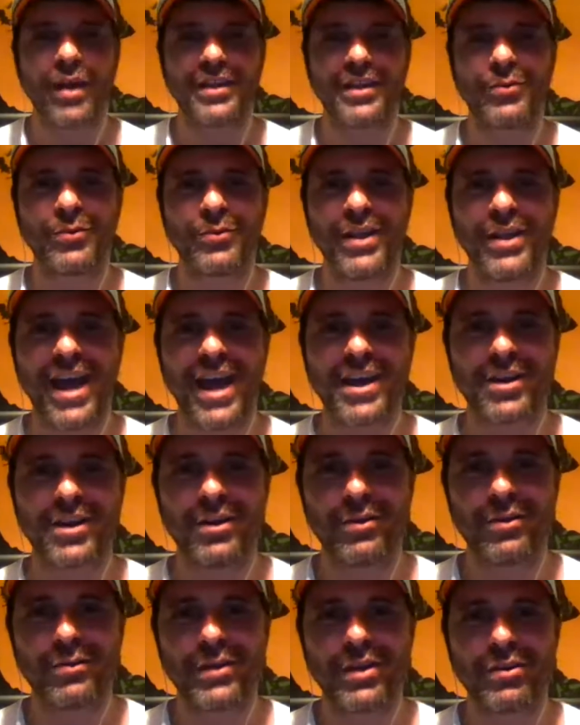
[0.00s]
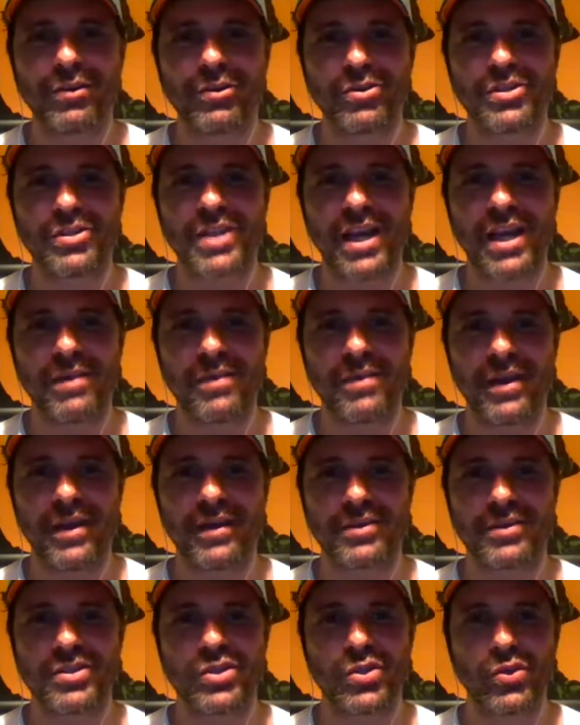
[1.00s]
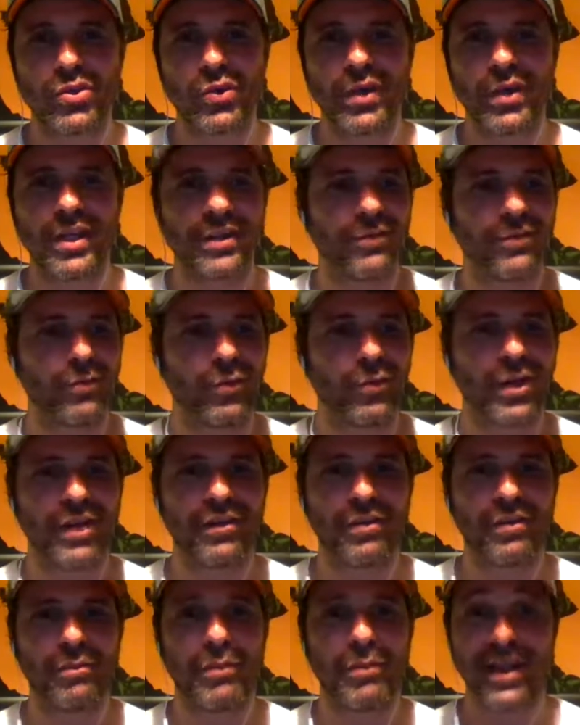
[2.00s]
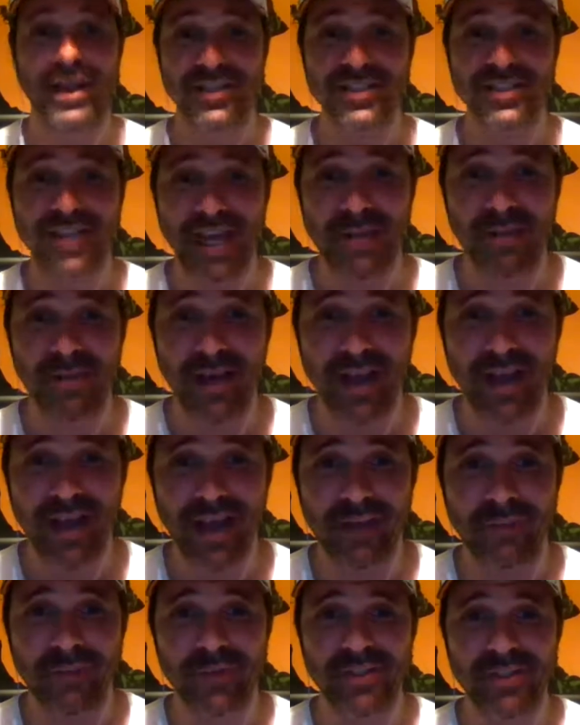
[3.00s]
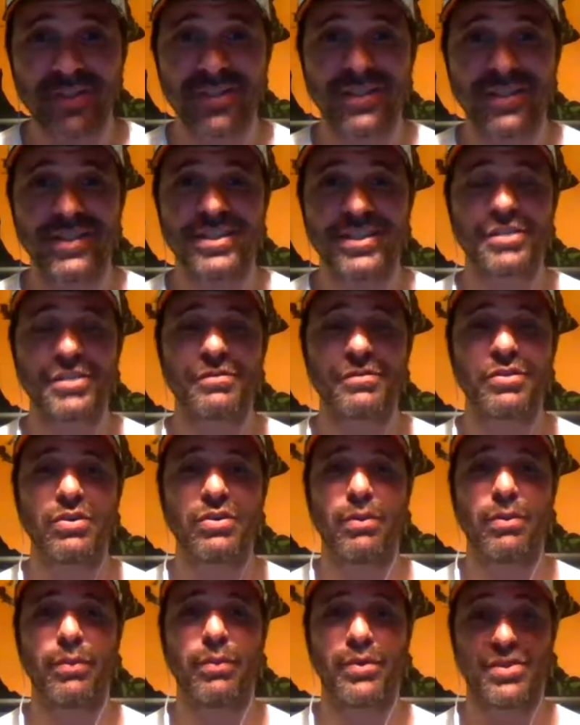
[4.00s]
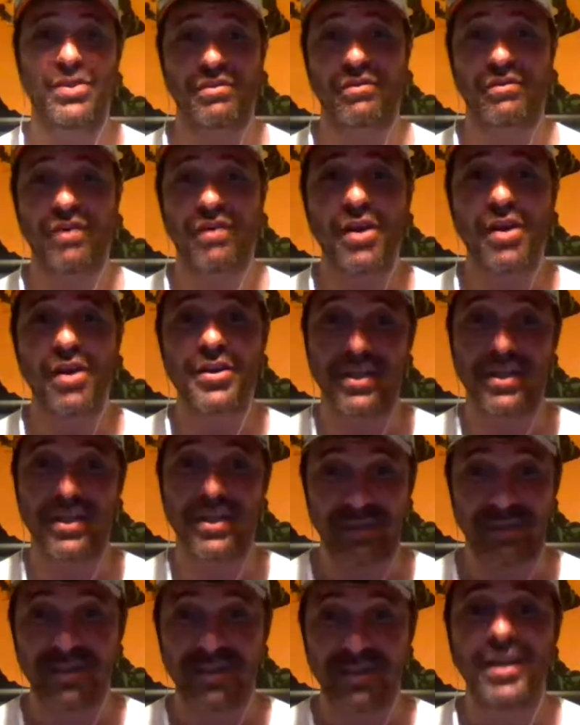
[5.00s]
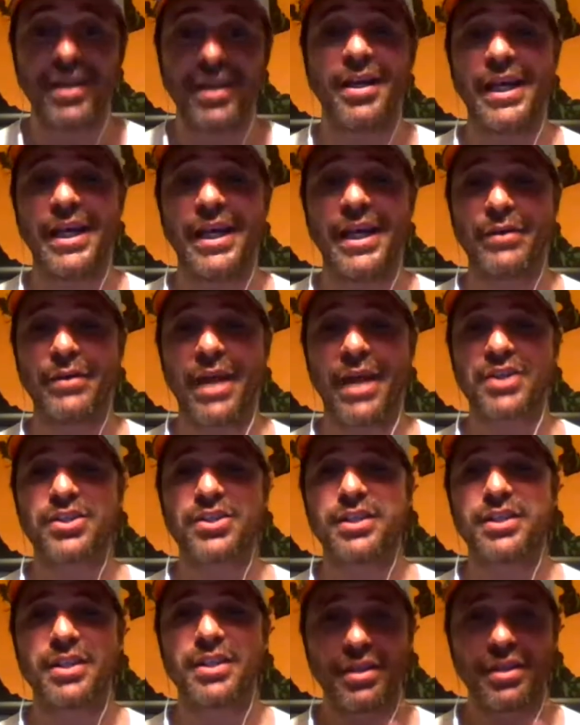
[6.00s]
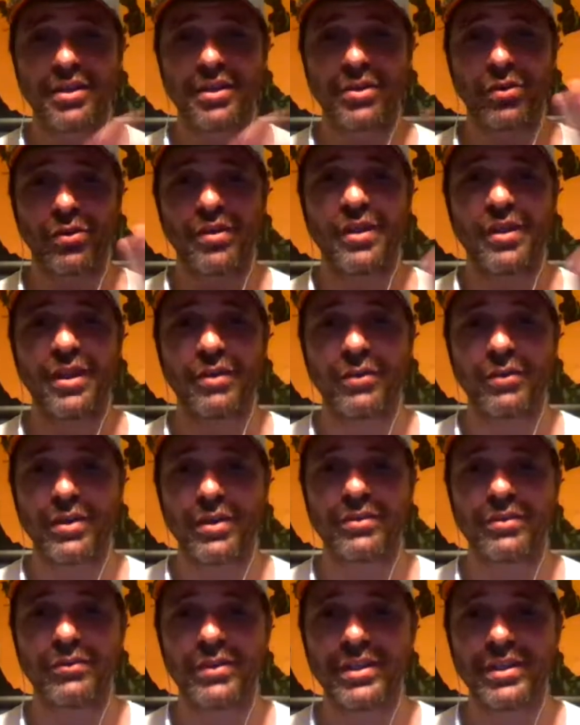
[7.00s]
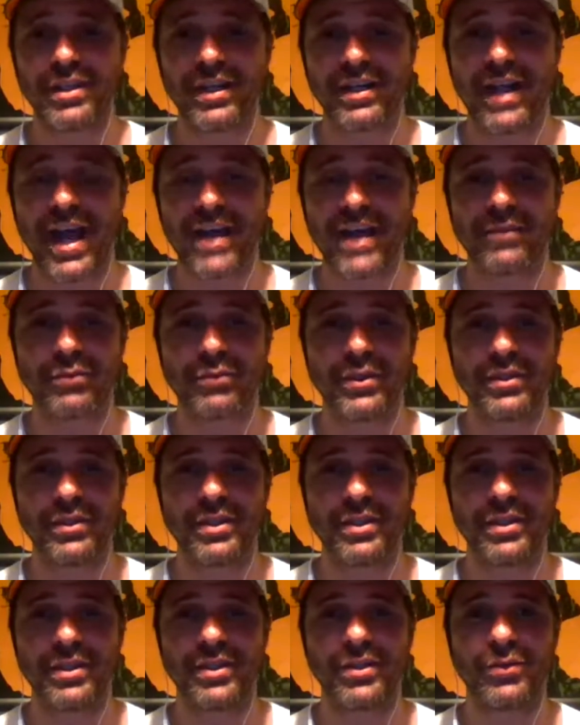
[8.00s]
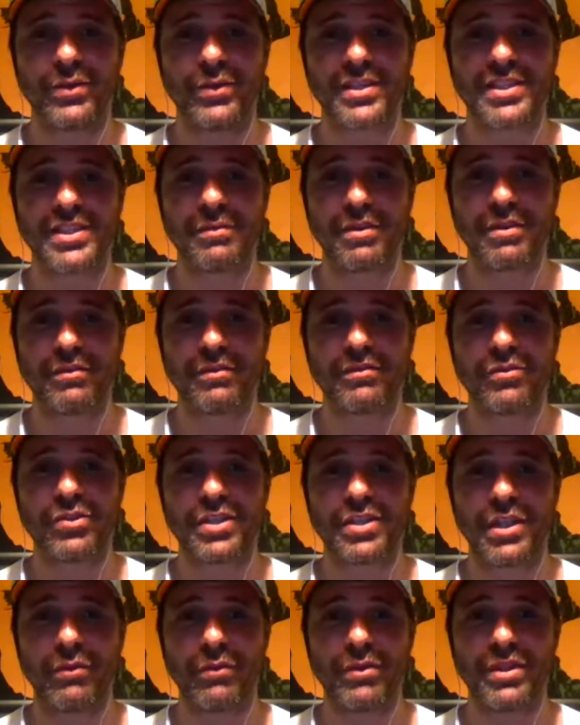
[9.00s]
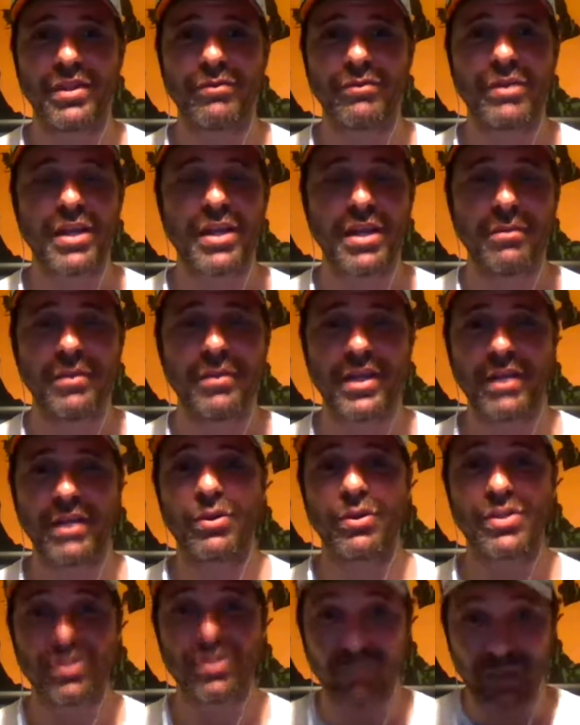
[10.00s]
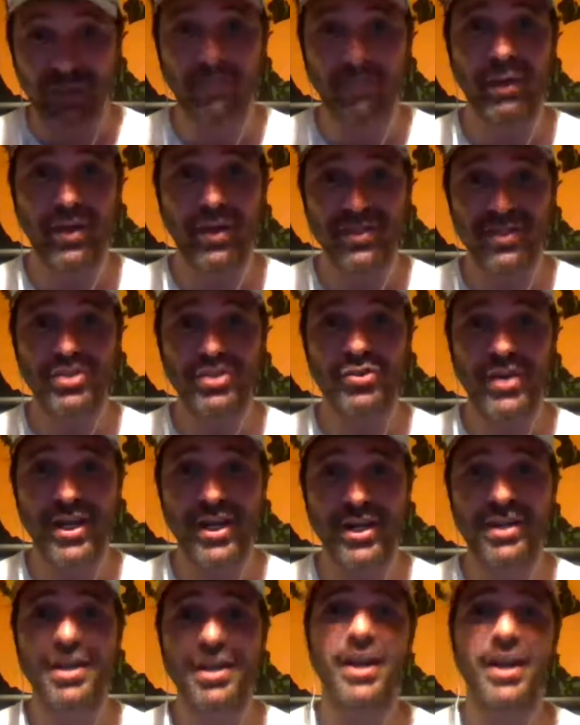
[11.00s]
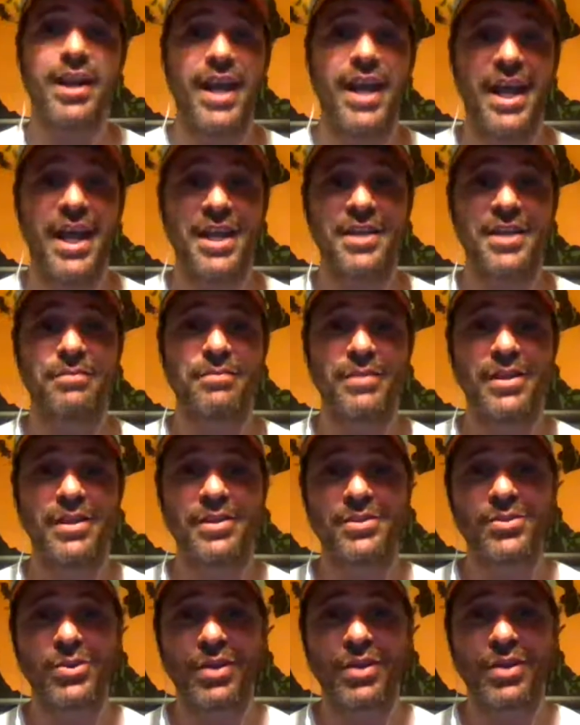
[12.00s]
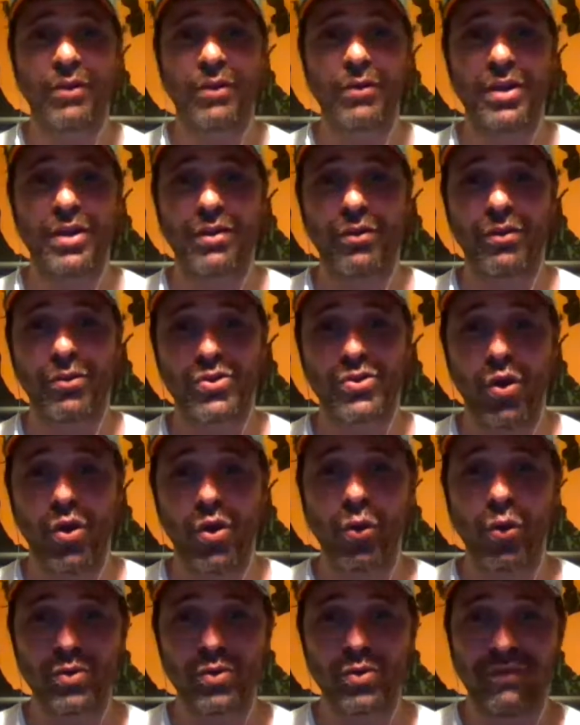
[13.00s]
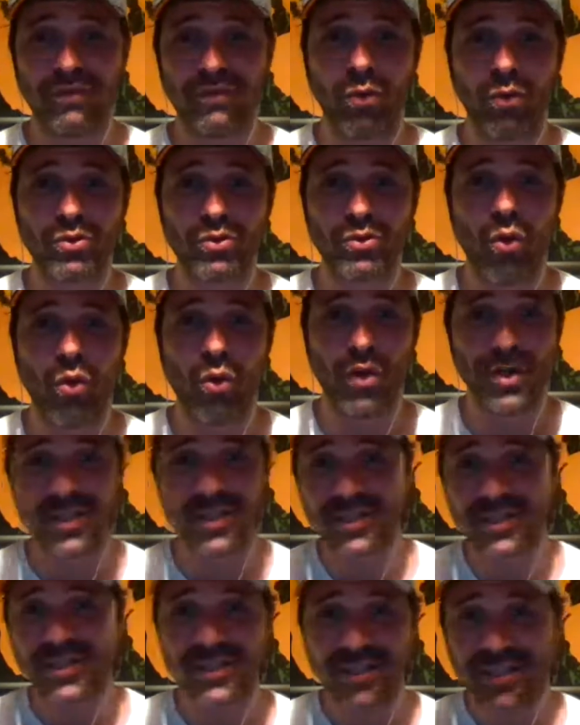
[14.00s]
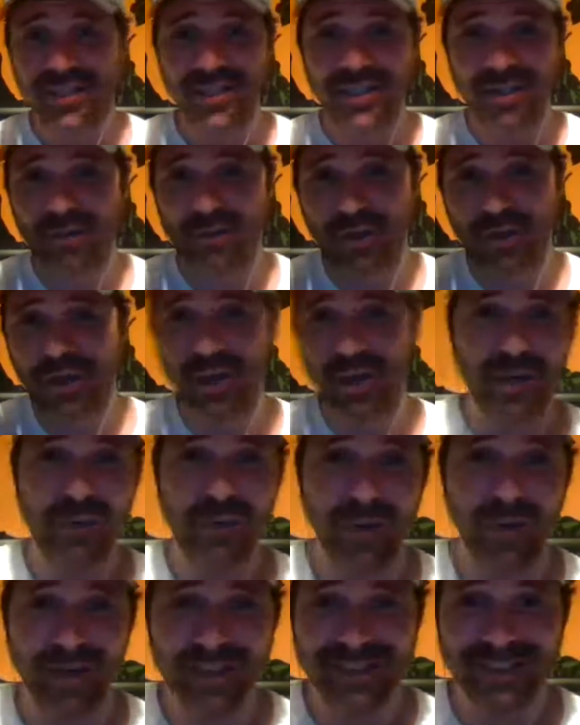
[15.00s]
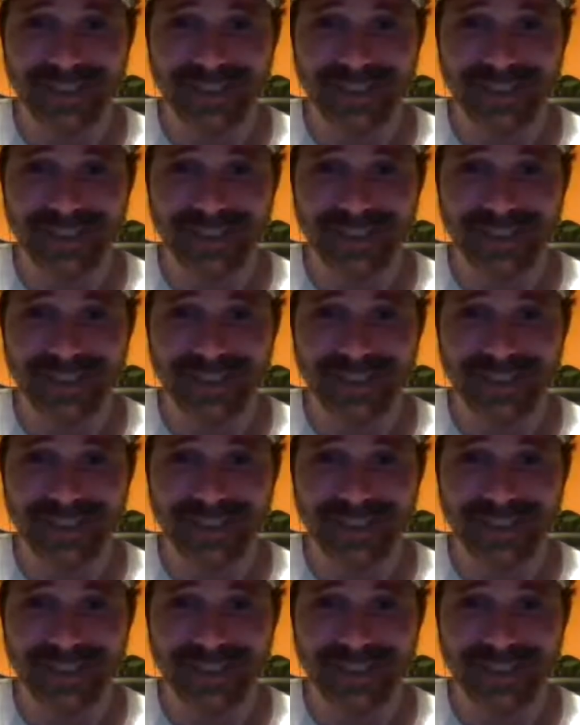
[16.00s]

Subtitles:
And we had a real good time there too. And one of the best time I had was an interview with Pastafarian, and we actually did a little thing. We did an ad with some of the footage that we did with him. He was with the pasta drain, and he took like one of those old phone cords, you know, the curly ones,